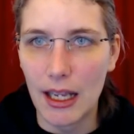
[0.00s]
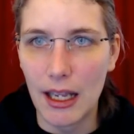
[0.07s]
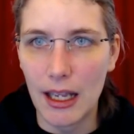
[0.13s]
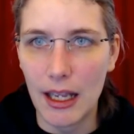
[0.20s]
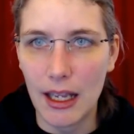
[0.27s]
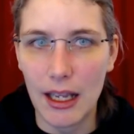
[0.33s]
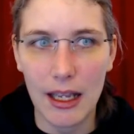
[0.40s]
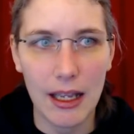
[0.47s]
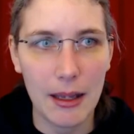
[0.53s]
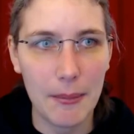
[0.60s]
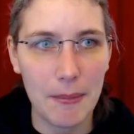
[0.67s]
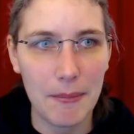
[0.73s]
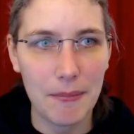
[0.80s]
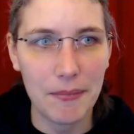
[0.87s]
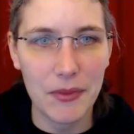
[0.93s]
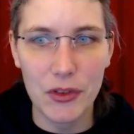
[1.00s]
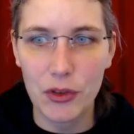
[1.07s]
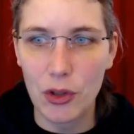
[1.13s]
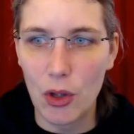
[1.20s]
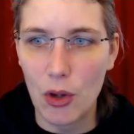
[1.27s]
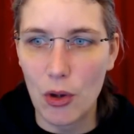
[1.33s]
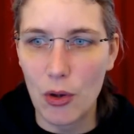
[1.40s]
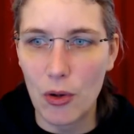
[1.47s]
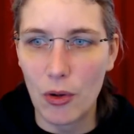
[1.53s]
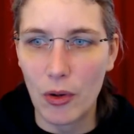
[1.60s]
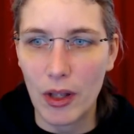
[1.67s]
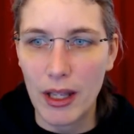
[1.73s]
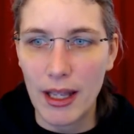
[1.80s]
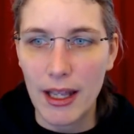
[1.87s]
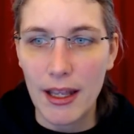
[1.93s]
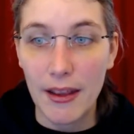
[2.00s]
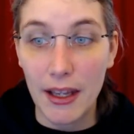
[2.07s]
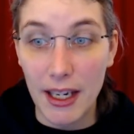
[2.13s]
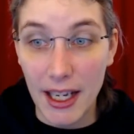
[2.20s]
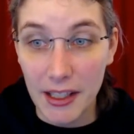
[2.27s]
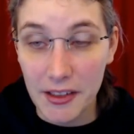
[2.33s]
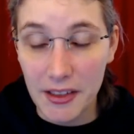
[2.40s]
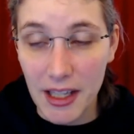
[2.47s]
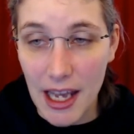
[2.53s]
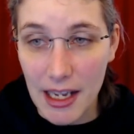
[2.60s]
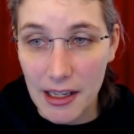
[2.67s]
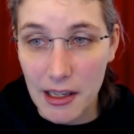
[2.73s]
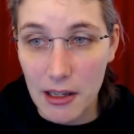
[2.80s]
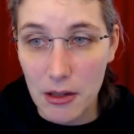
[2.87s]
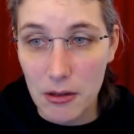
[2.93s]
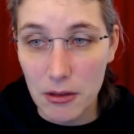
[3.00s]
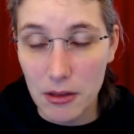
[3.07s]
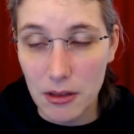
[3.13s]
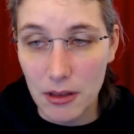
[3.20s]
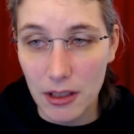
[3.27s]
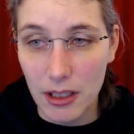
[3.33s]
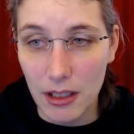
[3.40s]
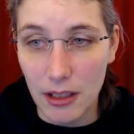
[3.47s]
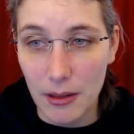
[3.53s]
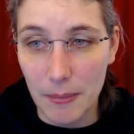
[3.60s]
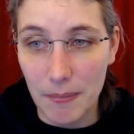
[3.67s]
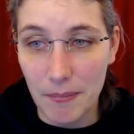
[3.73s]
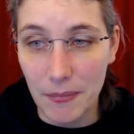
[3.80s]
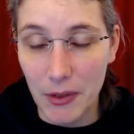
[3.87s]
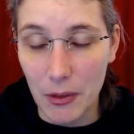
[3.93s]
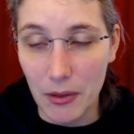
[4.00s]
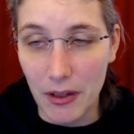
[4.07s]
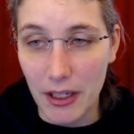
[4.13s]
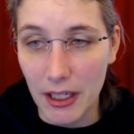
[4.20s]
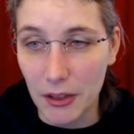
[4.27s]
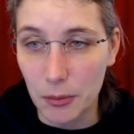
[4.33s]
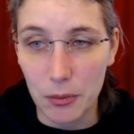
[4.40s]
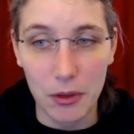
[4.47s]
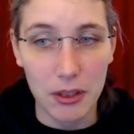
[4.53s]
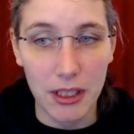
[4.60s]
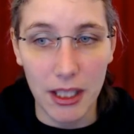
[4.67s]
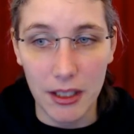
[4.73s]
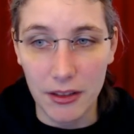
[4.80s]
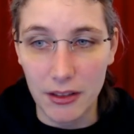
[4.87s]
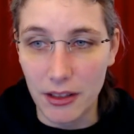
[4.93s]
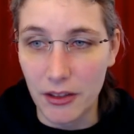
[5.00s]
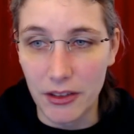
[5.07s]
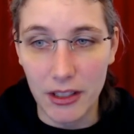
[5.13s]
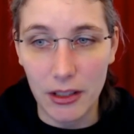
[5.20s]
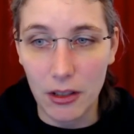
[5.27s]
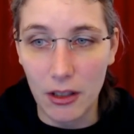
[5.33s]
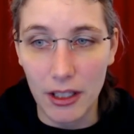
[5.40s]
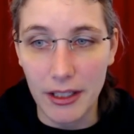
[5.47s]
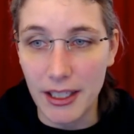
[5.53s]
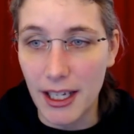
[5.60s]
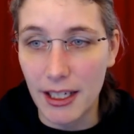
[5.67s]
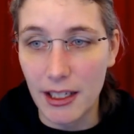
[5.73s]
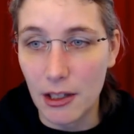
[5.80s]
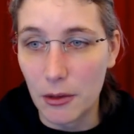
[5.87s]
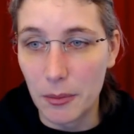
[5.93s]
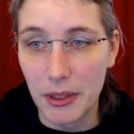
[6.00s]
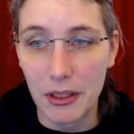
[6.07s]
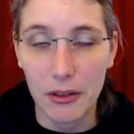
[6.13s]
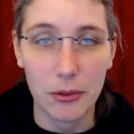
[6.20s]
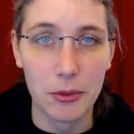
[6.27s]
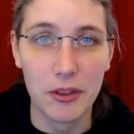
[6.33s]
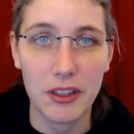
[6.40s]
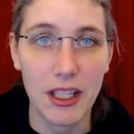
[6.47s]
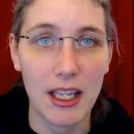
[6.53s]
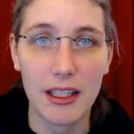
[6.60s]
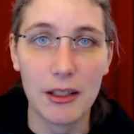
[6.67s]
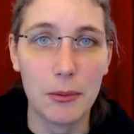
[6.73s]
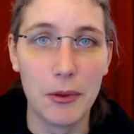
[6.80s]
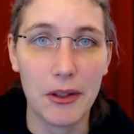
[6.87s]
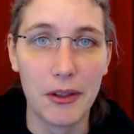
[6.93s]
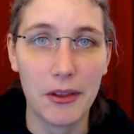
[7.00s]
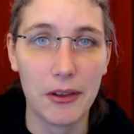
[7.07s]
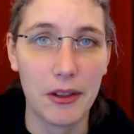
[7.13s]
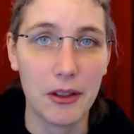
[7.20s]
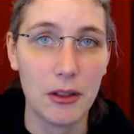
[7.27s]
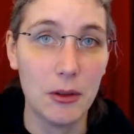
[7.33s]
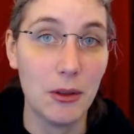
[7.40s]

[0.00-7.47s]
Um, so the next hangout um, or the next broadcast, I still call it hangout because we started with uh, Google